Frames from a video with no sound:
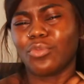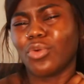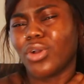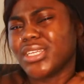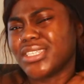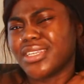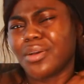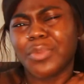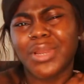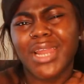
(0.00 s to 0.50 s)
What
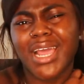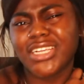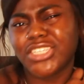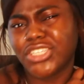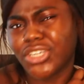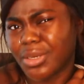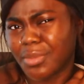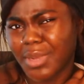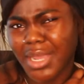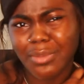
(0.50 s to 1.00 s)
is someone
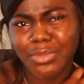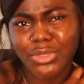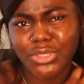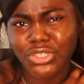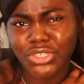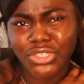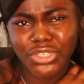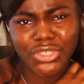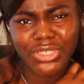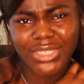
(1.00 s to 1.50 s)
actually going to be able
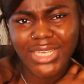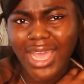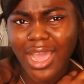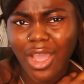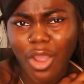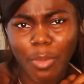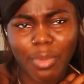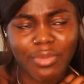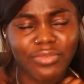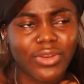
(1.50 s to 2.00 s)
to do to
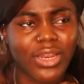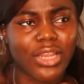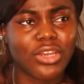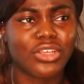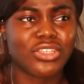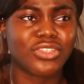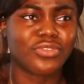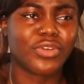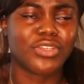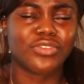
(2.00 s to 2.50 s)
help? I feel like
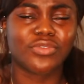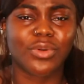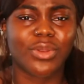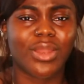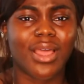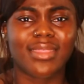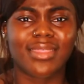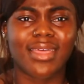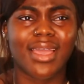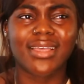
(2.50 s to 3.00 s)
loads of us feel
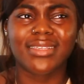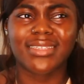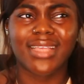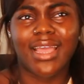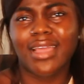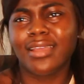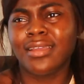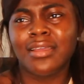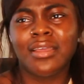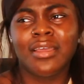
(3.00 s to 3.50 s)
like that. It's
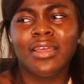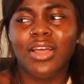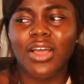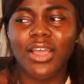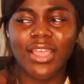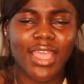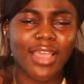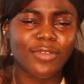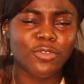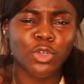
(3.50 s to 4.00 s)
like,
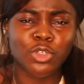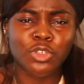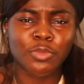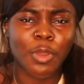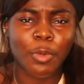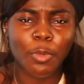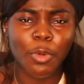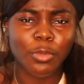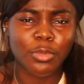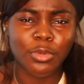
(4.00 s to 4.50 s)
okay, I've told you
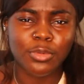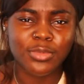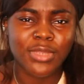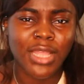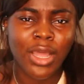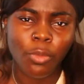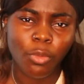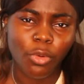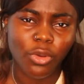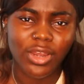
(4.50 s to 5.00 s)
my problems,
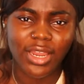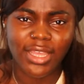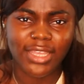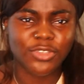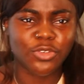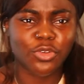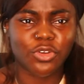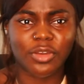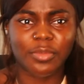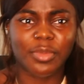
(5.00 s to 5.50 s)
now what? Like,
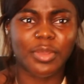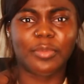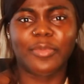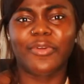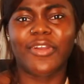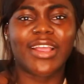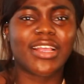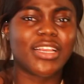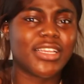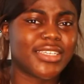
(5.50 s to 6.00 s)
it's not going to be
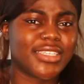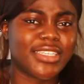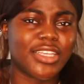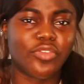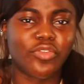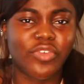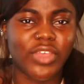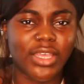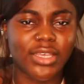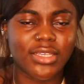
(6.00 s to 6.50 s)
miraculously
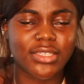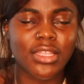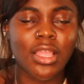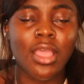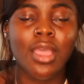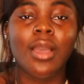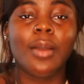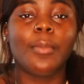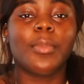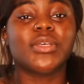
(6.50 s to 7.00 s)
fixed.
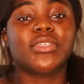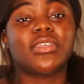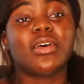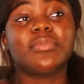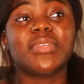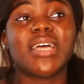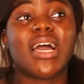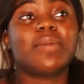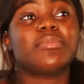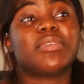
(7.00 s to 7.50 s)
But
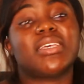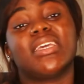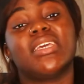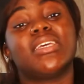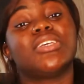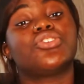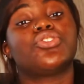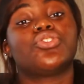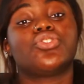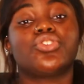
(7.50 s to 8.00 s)
sometimes it
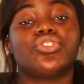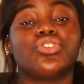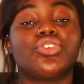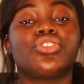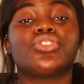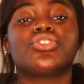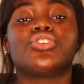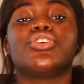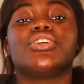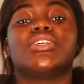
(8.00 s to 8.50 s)
is
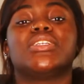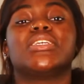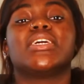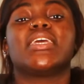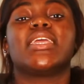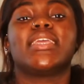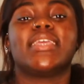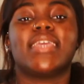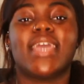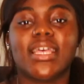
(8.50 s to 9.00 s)
just good to
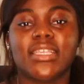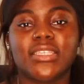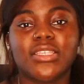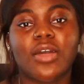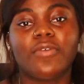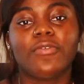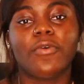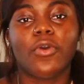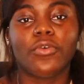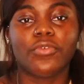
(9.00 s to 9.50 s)
get
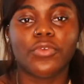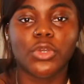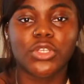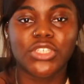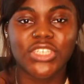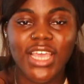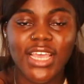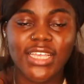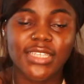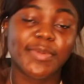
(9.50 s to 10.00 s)
stuff off your
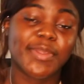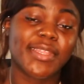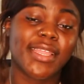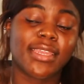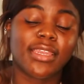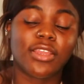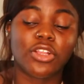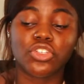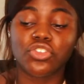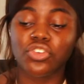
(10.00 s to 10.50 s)
chest, but
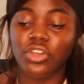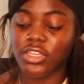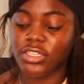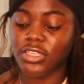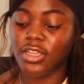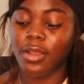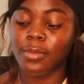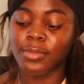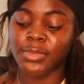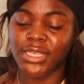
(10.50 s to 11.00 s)
then the
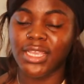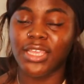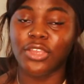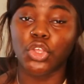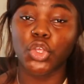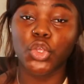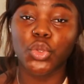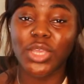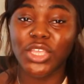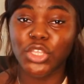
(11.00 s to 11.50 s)
trust comes in.
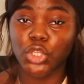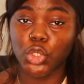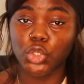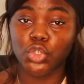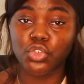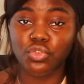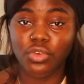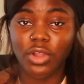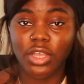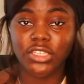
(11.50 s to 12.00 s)
Who can you
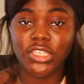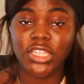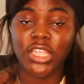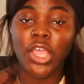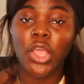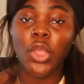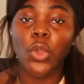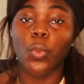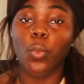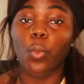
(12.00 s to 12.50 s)
trust
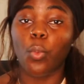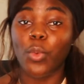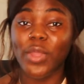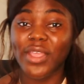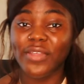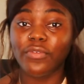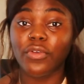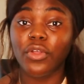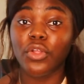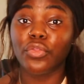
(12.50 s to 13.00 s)

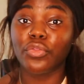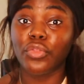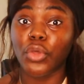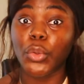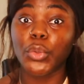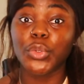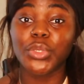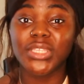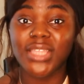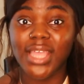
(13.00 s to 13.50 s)
with
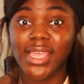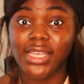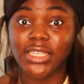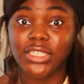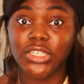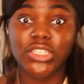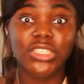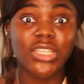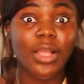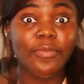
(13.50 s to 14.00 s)
those things?
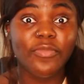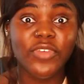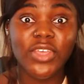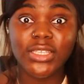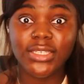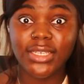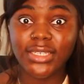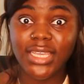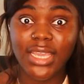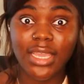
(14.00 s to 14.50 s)
Because some
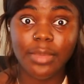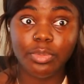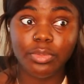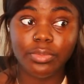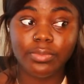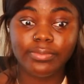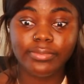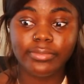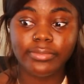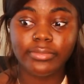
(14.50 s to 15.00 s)
things are deep.
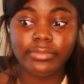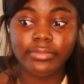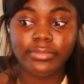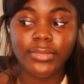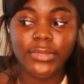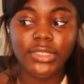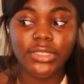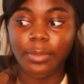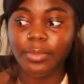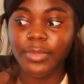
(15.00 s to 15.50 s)

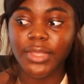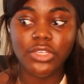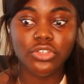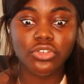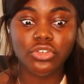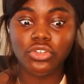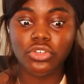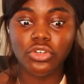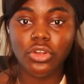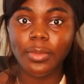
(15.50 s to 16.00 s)
Some things
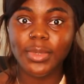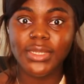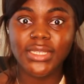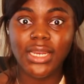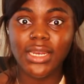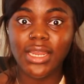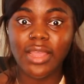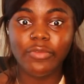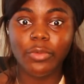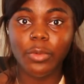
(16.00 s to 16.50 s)
you should not be
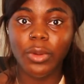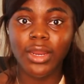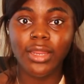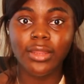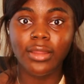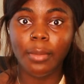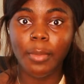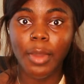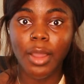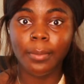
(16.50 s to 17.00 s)
telling everyone
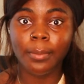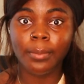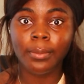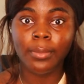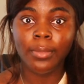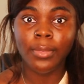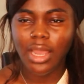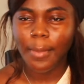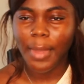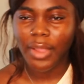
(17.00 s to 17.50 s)
and their mum.
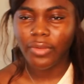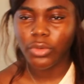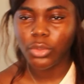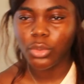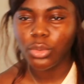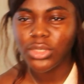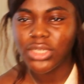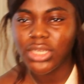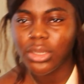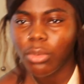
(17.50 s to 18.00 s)
Am I
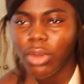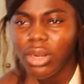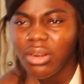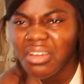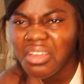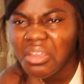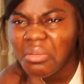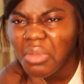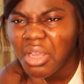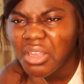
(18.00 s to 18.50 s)
recording? Why do
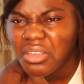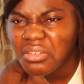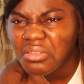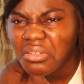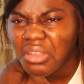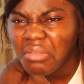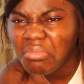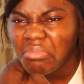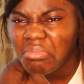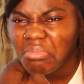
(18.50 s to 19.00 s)
I keep asking
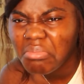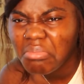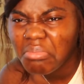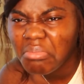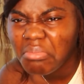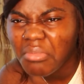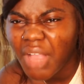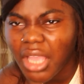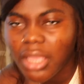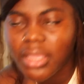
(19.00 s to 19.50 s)
that?
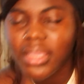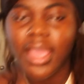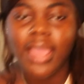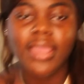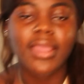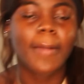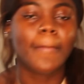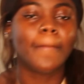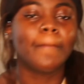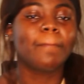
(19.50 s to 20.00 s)
Yeah, I
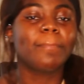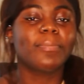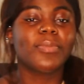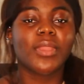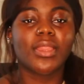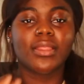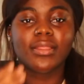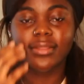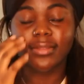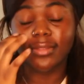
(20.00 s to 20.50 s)
am.
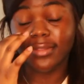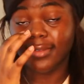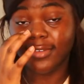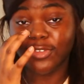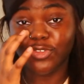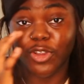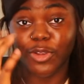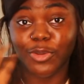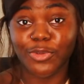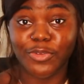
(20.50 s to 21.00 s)

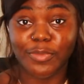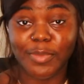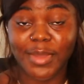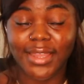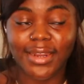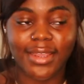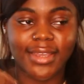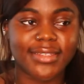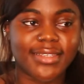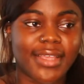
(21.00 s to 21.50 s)
Struggles with
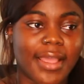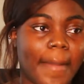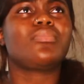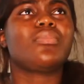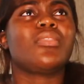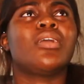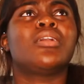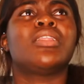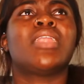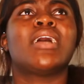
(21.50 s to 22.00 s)
bad eyesight.
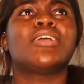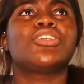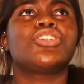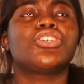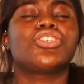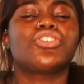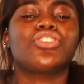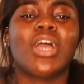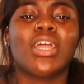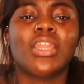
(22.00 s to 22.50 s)
Like,
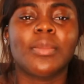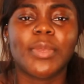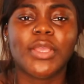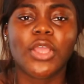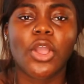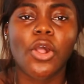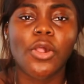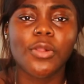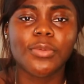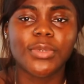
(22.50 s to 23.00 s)
just trying to be
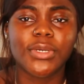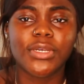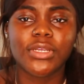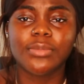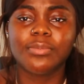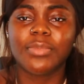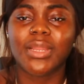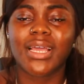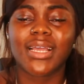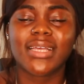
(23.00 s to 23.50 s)

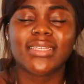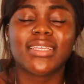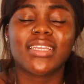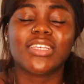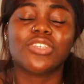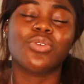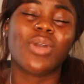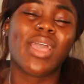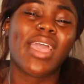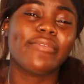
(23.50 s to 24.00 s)
open, but like I said,
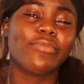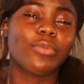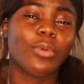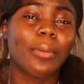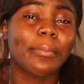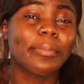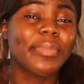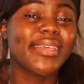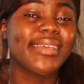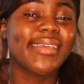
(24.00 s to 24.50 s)
it's not
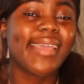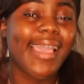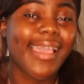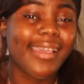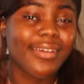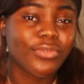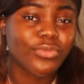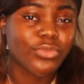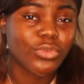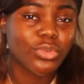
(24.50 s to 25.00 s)
everyone. Be
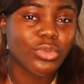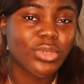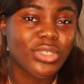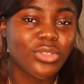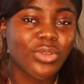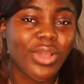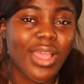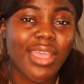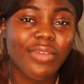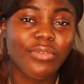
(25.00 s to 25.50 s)
careful. It's
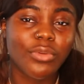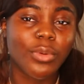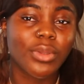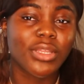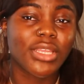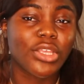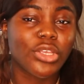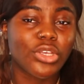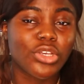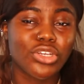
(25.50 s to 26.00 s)
not
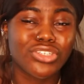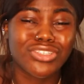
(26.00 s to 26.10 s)
everyone.